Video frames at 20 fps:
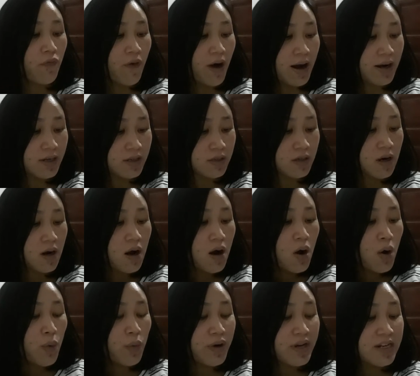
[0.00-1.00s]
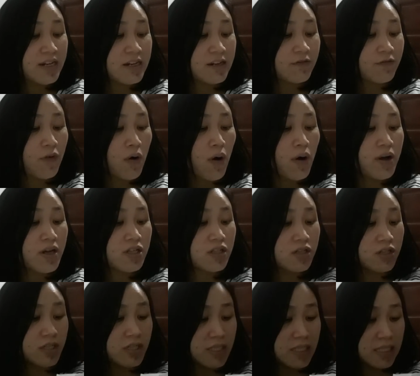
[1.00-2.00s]
fun, reading for
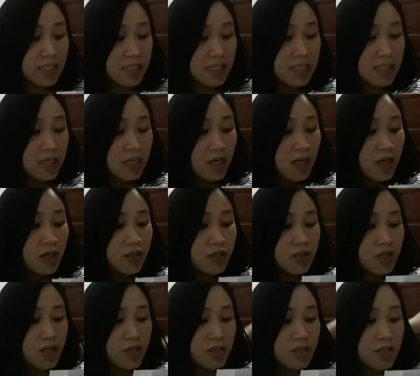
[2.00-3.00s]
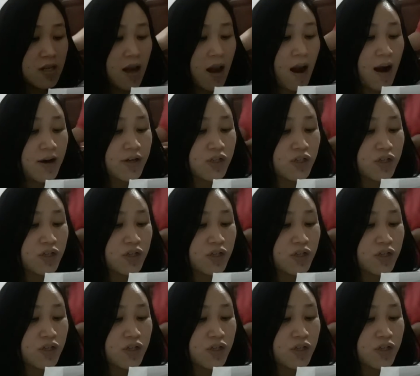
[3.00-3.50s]
interest. Just like